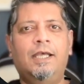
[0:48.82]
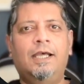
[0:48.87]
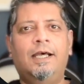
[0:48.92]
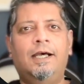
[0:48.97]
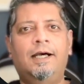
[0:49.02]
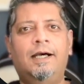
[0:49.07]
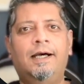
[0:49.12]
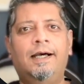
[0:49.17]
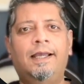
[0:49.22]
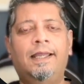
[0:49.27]

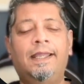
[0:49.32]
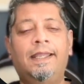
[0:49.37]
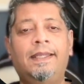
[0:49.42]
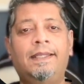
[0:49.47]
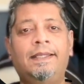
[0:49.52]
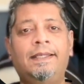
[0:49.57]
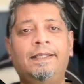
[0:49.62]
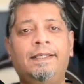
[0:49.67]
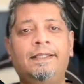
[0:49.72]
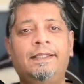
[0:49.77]

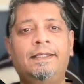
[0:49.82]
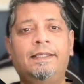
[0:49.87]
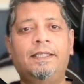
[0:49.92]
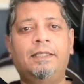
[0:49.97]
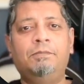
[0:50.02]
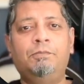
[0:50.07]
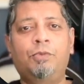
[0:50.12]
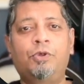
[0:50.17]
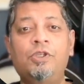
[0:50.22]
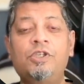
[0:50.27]

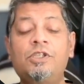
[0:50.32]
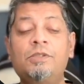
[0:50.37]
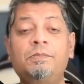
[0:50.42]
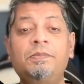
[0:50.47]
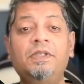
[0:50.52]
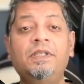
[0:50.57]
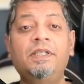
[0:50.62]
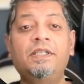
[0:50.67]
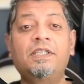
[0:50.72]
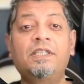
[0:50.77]
In
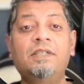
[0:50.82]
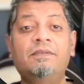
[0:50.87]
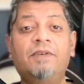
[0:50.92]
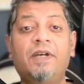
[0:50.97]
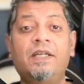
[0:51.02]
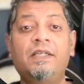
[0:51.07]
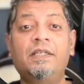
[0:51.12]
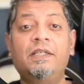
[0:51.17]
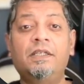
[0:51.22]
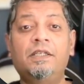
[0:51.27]
principle, it's
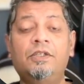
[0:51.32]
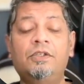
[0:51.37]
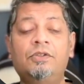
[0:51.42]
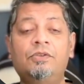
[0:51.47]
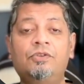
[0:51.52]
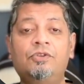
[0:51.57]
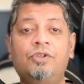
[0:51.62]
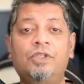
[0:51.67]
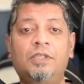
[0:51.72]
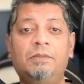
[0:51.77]
divided into
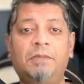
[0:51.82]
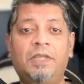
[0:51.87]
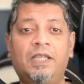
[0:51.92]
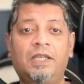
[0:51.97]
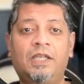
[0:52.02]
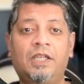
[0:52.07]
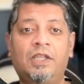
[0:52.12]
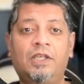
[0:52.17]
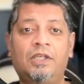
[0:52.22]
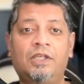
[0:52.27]
three
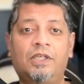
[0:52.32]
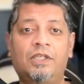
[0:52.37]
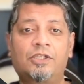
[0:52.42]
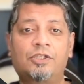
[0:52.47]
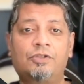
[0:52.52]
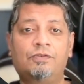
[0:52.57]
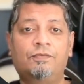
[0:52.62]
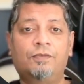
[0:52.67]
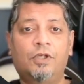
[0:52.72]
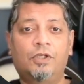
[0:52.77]
main
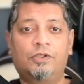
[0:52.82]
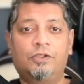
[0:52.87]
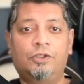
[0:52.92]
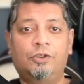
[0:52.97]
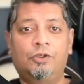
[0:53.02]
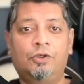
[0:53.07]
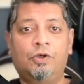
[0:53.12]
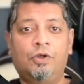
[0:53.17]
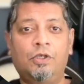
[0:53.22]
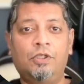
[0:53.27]
areas. You've got the
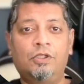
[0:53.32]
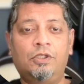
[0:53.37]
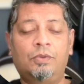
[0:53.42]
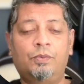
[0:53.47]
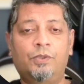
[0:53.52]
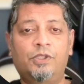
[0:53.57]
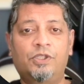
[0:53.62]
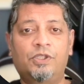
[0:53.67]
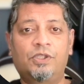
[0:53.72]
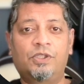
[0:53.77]
north,
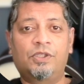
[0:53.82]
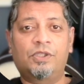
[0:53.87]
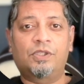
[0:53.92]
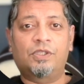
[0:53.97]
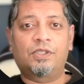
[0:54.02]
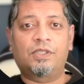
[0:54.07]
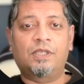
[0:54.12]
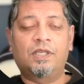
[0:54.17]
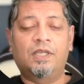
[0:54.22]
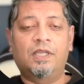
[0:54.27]
which
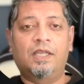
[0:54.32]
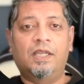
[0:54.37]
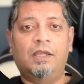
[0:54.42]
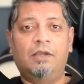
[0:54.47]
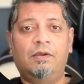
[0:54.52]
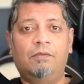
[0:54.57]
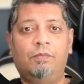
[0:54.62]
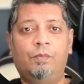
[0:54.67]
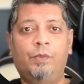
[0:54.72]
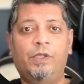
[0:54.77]
is
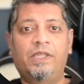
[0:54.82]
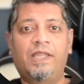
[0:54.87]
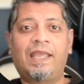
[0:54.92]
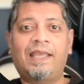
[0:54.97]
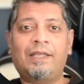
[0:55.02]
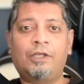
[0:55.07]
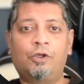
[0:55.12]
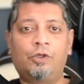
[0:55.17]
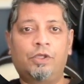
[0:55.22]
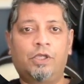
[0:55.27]
with
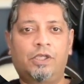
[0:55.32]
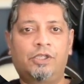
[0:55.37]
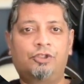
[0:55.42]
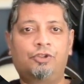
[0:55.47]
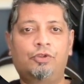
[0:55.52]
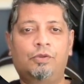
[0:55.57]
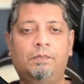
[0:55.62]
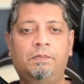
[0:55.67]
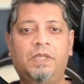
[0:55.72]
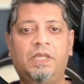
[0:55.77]
Hanoi as
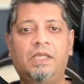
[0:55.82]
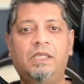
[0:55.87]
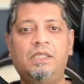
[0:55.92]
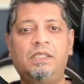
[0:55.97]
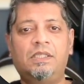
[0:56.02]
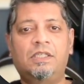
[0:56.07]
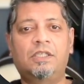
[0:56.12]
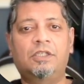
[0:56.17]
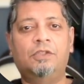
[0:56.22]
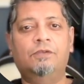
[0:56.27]
your
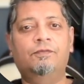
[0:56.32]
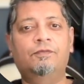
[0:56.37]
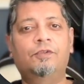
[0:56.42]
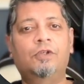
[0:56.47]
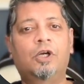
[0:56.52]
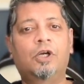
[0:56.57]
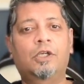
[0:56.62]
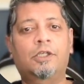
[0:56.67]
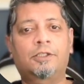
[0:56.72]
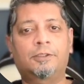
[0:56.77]
base. Then you've
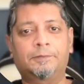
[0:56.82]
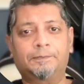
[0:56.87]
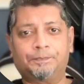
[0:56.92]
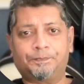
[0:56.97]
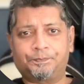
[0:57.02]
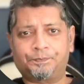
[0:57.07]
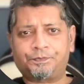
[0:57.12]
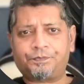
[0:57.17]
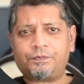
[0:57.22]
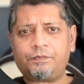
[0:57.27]
got
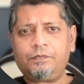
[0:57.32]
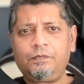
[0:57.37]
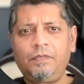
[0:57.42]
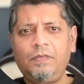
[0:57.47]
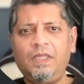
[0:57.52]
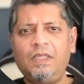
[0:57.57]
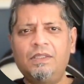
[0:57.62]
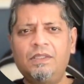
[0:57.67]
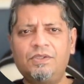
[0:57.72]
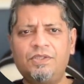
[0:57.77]

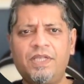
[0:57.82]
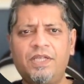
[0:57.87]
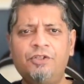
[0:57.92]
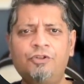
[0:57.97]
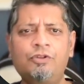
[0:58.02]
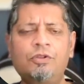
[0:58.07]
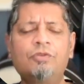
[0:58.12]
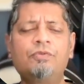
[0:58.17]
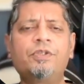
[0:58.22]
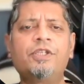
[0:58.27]
the
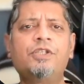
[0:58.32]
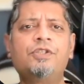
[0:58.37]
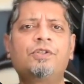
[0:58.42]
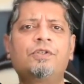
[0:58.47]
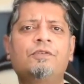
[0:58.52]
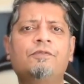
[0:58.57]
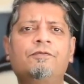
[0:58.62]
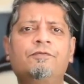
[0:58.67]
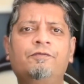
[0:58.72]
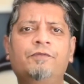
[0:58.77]
central
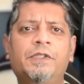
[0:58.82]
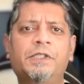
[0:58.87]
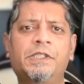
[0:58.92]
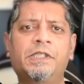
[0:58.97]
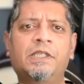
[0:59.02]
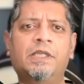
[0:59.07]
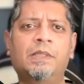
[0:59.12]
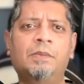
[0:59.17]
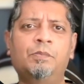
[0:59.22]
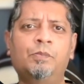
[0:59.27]
region of
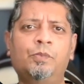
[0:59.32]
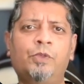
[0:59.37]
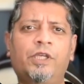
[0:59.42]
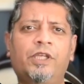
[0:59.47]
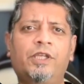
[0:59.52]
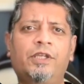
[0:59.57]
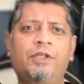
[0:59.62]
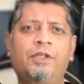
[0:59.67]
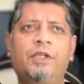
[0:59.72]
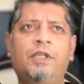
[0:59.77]
Vietnam,
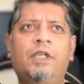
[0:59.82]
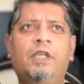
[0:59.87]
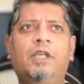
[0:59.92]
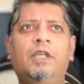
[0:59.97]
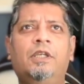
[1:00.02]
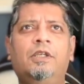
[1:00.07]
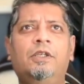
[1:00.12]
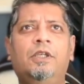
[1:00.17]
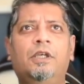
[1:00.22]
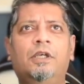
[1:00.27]
where
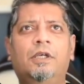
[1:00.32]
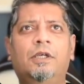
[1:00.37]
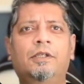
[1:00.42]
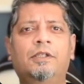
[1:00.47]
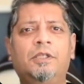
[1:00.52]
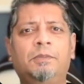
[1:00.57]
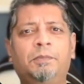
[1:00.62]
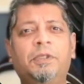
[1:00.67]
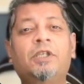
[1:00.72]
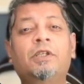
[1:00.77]

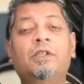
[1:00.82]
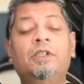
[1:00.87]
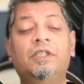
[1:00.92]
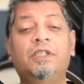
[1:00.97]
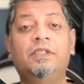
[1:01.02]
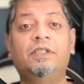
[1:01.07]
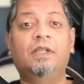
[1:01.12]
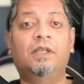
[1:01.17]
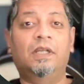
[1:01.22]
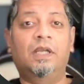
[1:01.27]

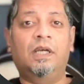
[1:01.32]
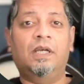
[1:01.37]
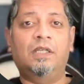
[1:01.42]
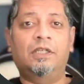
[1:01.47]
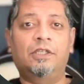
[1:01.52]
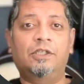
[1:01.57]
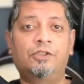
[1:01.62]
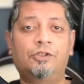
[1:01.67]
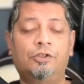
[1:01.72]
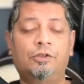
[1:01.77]
typically Da
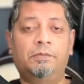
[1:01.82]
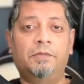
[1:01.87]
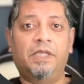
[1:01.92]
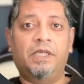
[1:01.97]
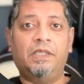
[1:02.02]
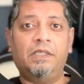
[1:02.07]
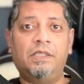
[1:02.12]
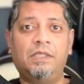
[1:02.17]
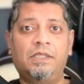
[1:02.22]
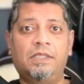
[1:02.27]
Nang is your
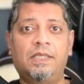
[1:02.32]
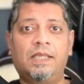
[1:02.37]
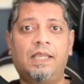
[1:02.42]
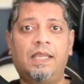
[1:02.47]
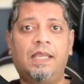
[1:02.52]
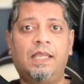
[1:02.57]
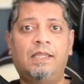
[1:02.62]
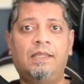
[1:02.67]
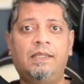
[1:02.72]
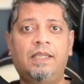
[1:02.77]
base.
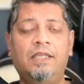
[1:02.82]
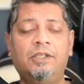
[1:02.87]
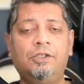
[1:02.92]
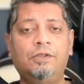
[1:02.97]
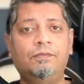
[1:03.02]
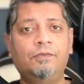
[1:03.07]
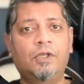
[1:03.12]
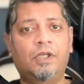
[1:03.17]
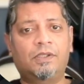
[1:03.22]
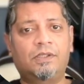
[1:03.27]
And then
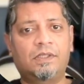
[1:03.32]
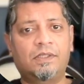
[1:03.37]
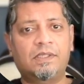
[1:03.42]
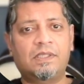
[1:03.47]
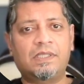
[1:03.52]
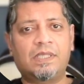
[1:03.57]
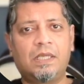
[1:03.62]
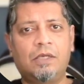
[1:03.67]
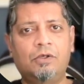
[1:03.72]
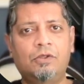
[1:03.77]
you've got the
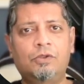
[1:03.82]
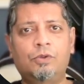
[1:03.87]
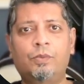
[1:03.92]
south,